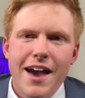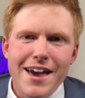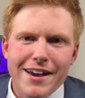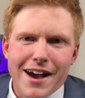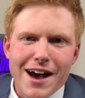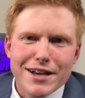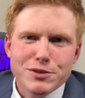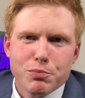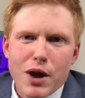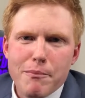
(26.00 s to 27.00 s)
Hey guys,
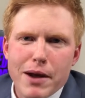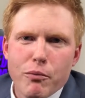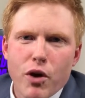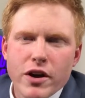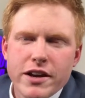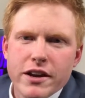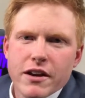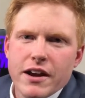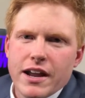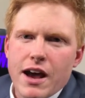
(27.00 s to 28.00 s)
Brett Bedwell
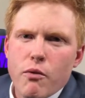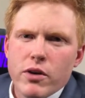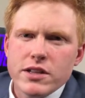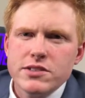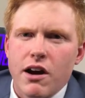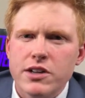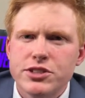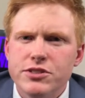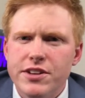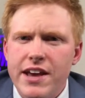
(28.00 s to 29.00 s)
here, and I want to talk to
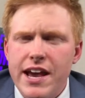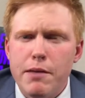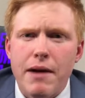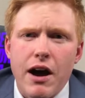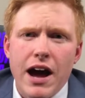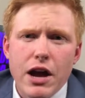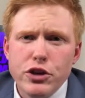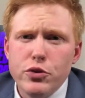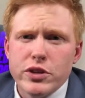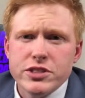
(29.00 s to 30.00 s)
you today about how
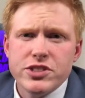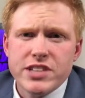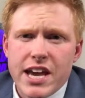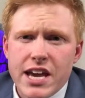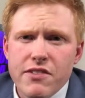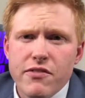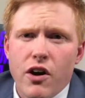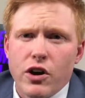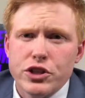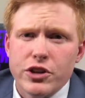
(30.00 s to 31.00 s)
you can save
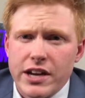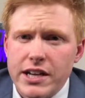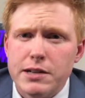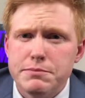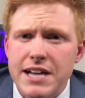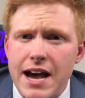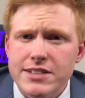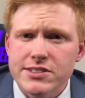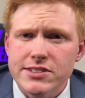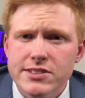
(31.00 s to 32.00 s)
on your income
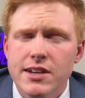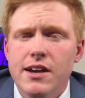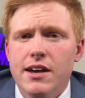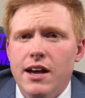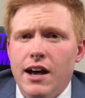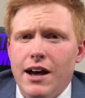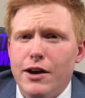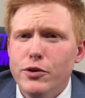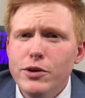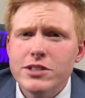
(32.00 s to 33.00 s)
taxes.
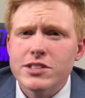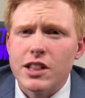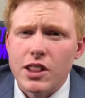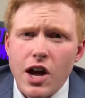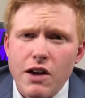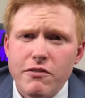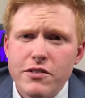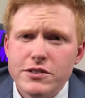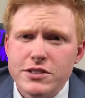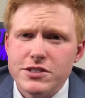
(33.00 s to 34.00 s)
Who doesn't love
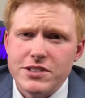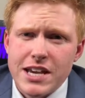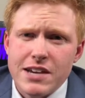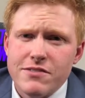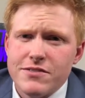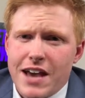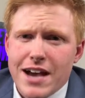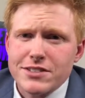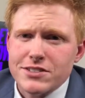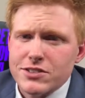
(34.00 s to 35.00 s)
to save
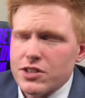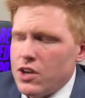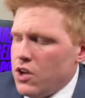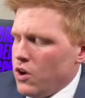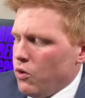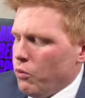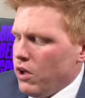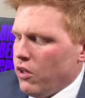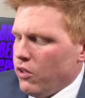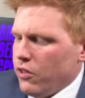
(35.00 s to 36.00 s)
taxes?
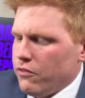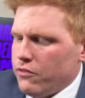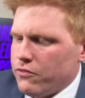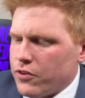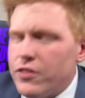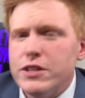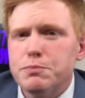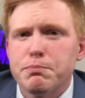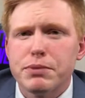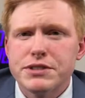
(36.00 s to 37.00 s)
Well, for this
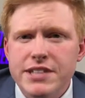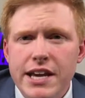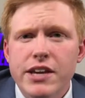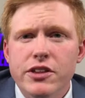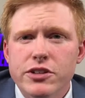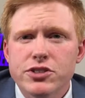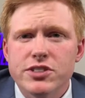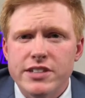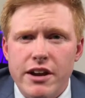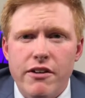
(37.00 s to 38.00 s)
particular
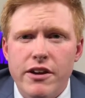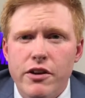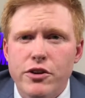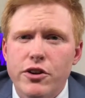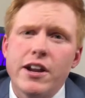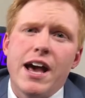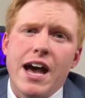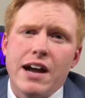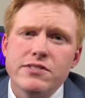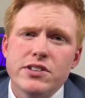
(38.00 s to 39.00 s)
scenario, you're going to
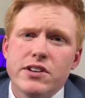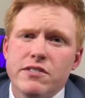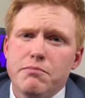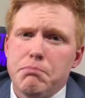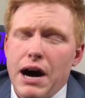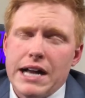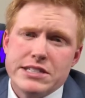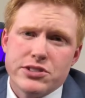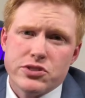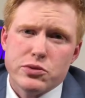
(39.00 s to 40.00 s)
have have bought
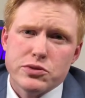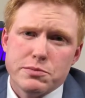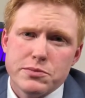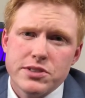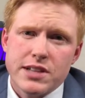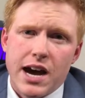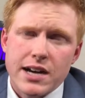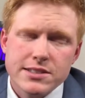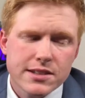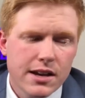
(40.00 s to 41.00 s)
and sold some
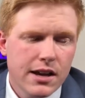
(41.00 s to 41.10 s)
stocks.